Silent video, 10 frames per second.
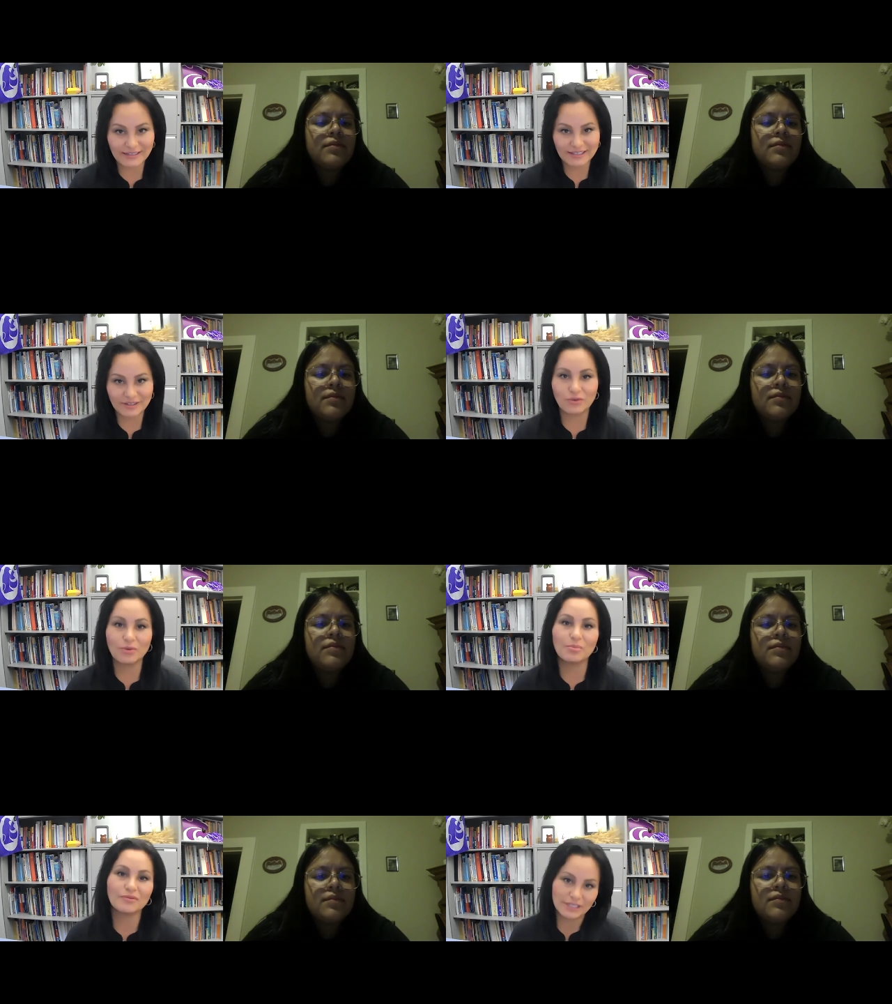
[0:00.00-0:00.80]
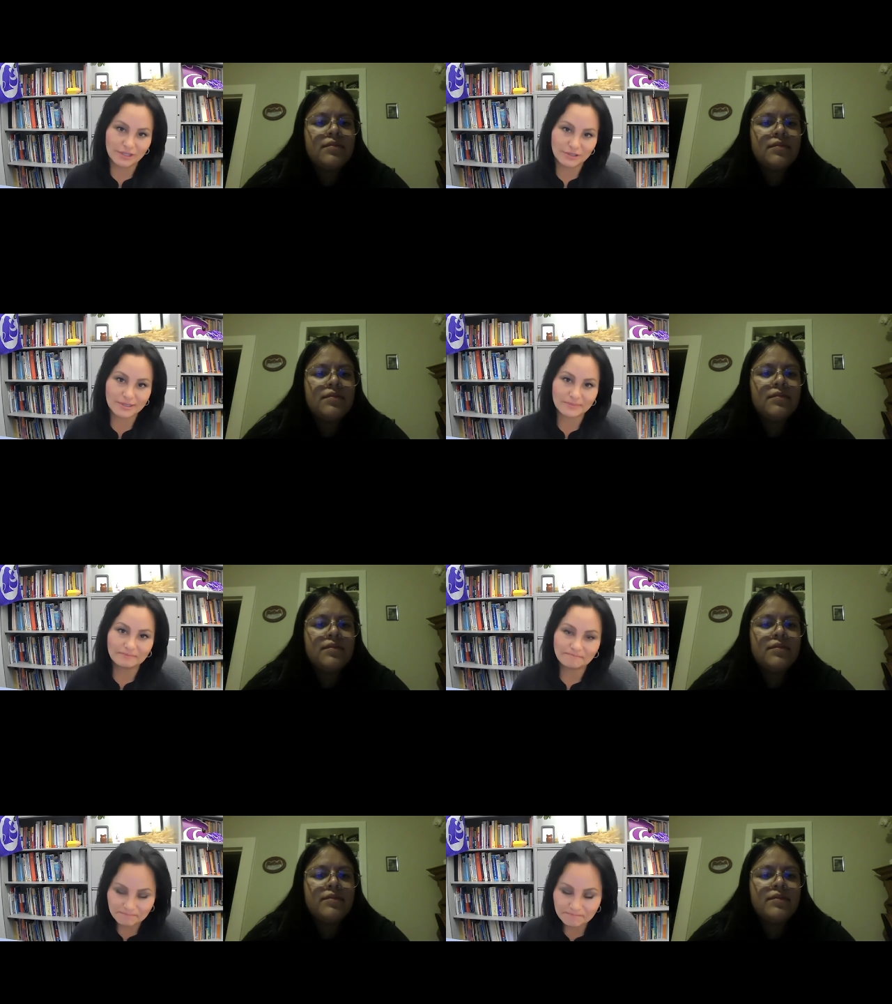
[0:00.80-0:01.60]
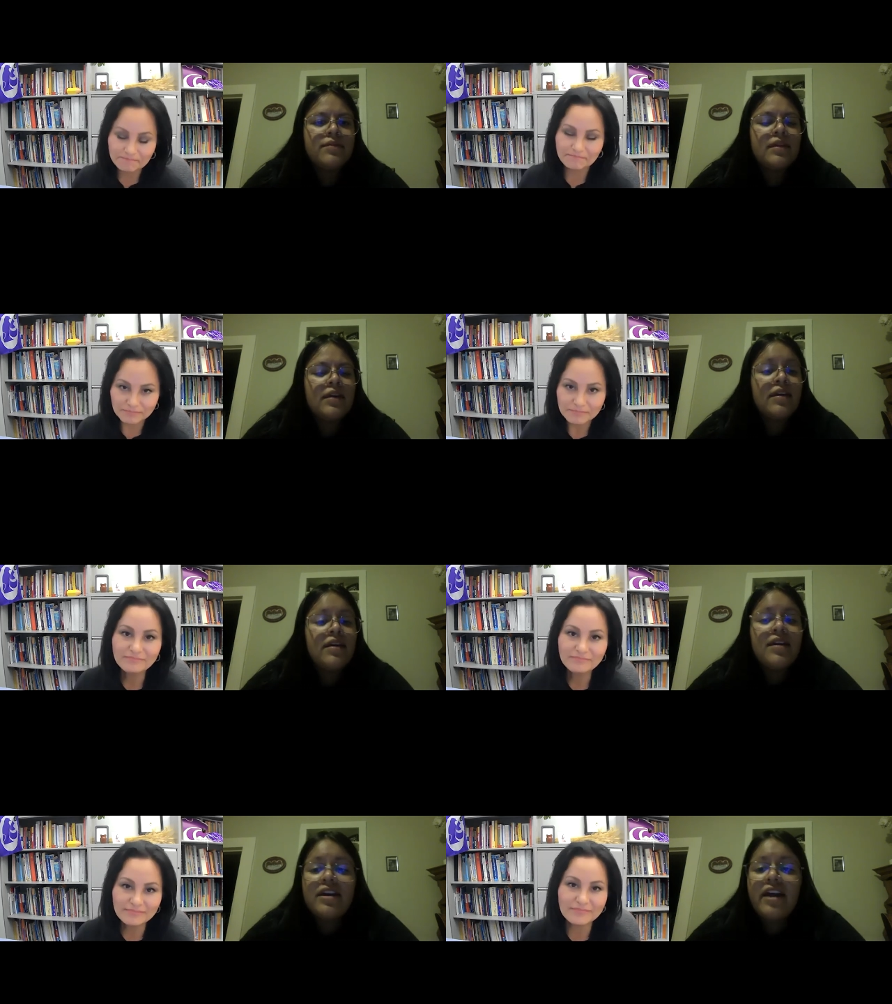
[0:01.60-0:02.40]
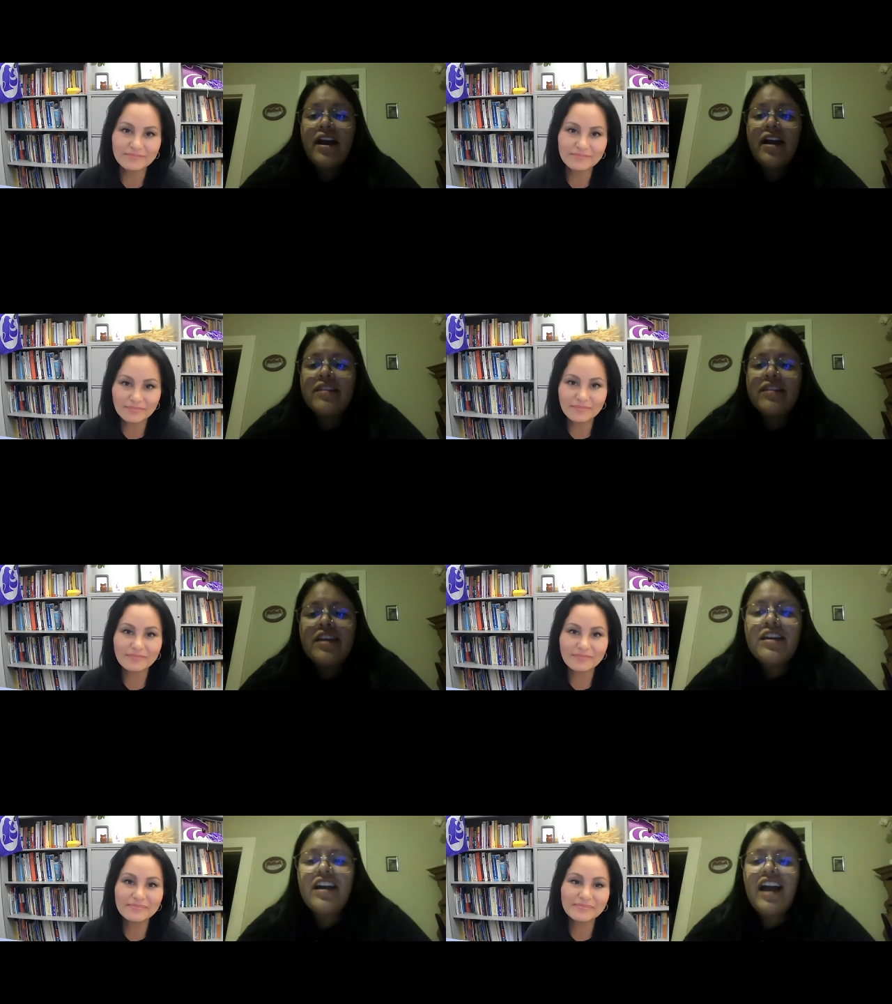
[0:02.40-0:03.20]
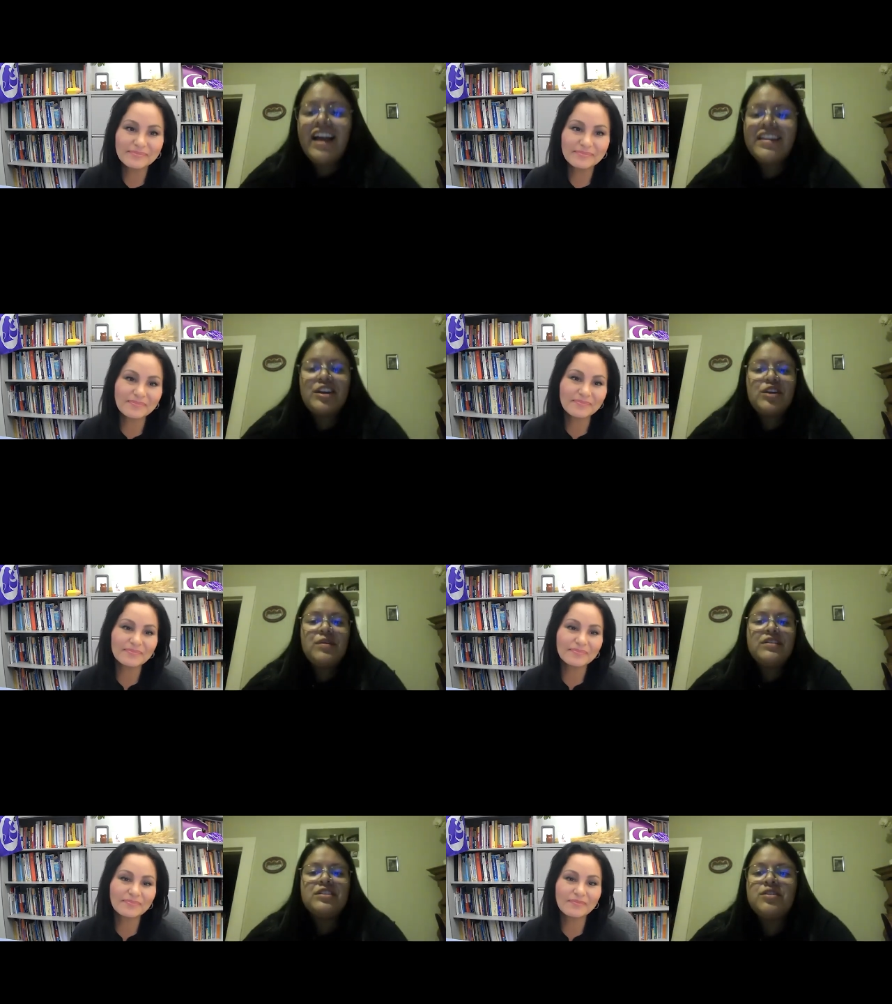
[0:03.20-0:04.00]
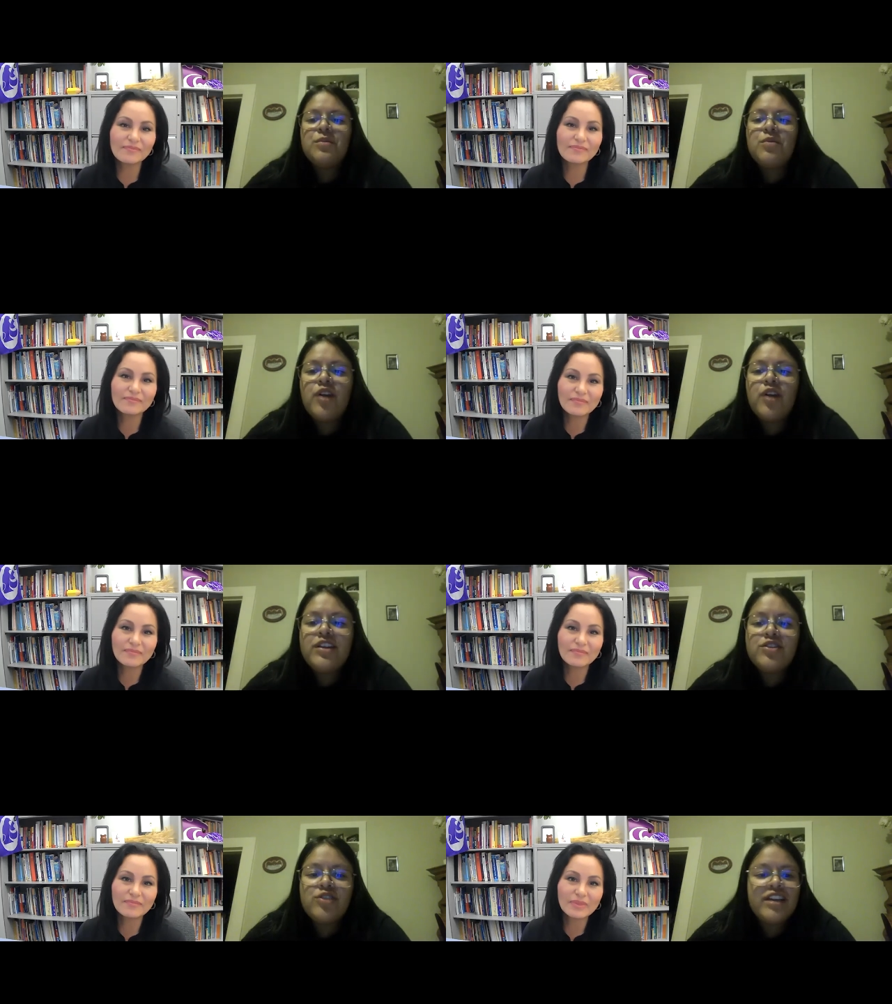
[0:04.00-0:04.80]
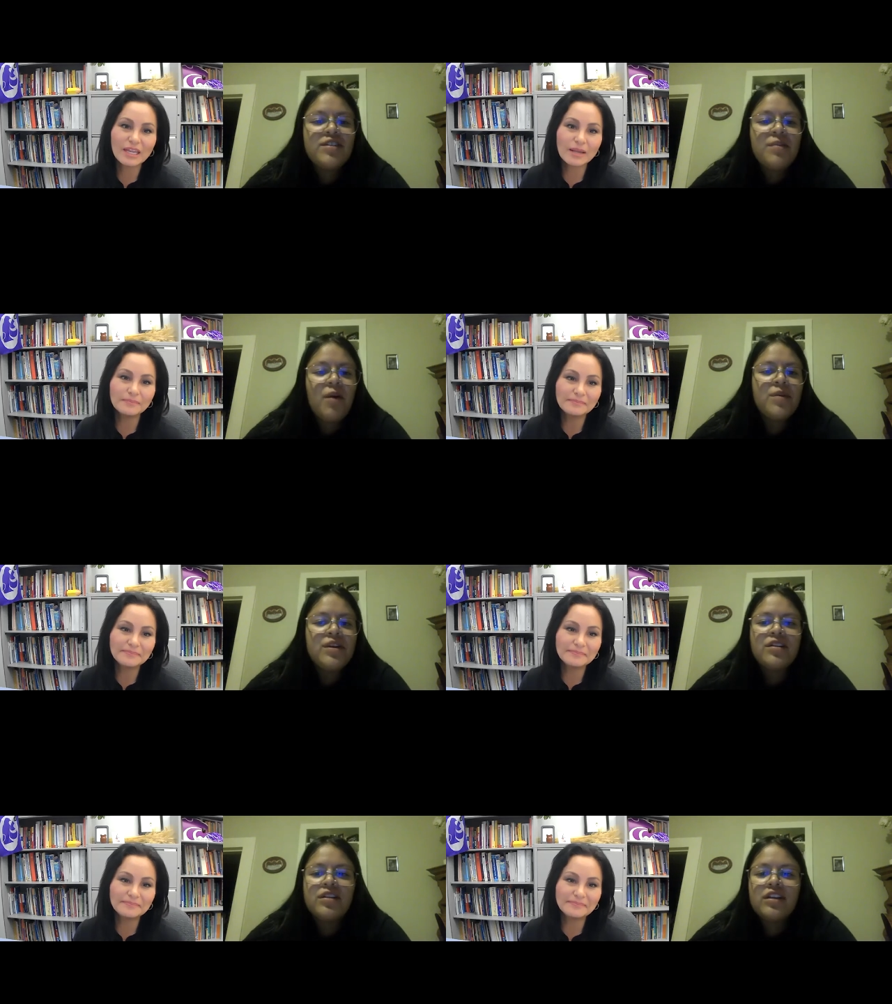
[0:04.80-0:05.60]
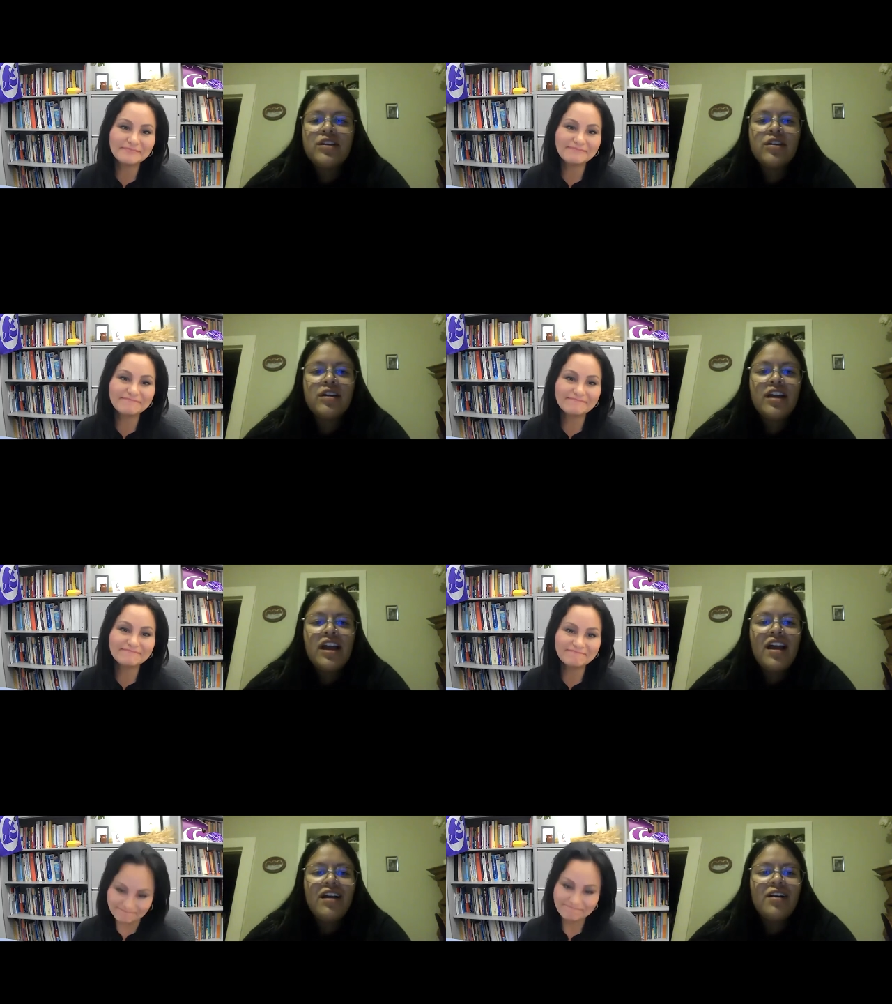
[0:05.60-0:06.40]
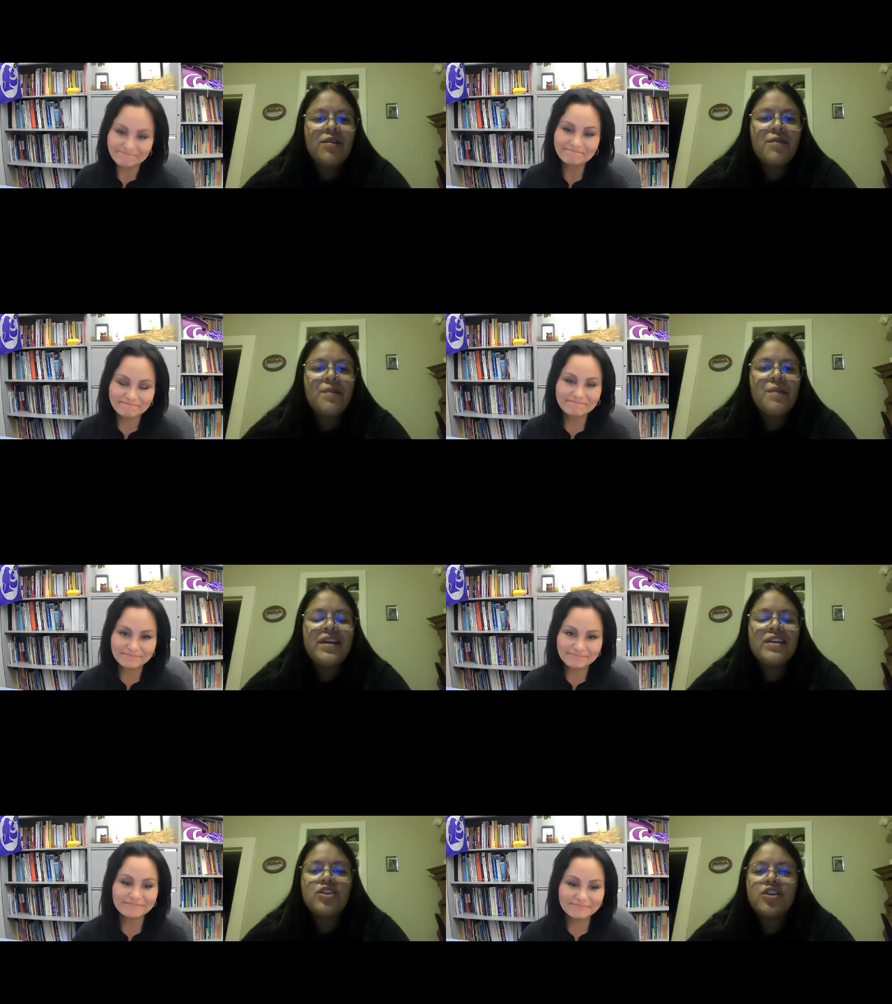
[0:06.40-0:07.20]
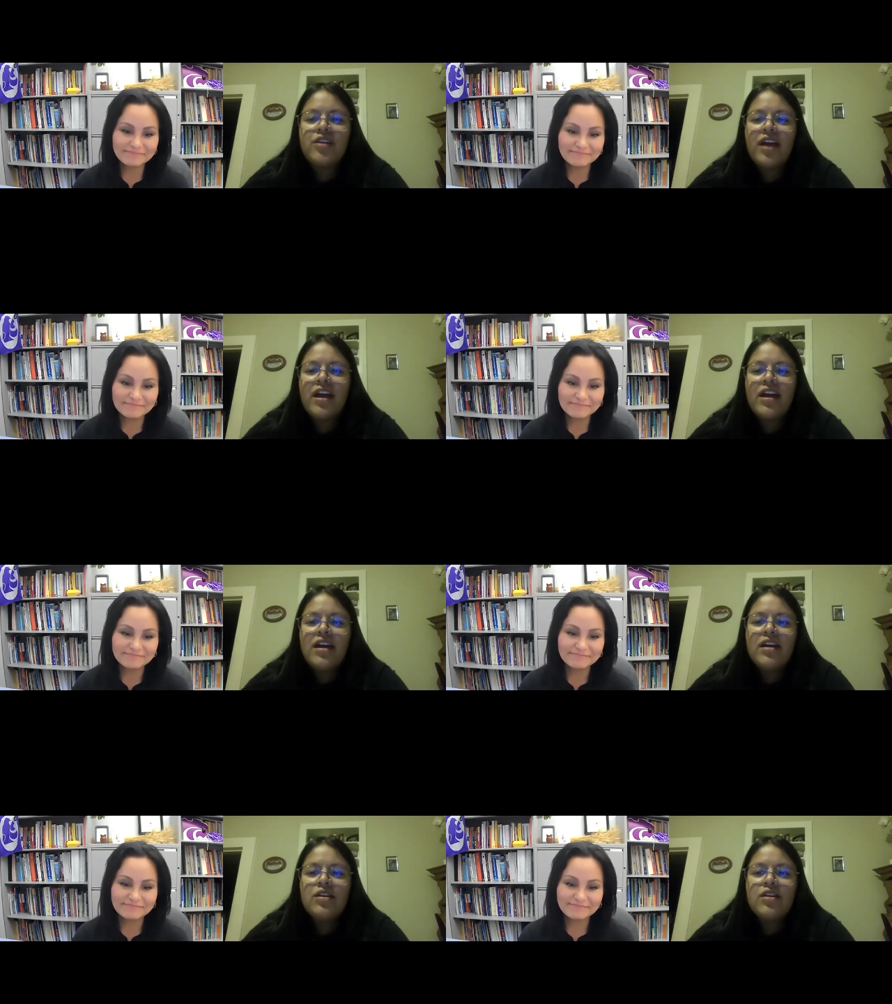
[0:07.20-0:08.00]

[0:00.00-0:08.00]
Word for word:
Speaker 1: group of leaders.
Speaker 2: Yeah, I think I think you mentioned some great traits about being a leader, um, making sure that you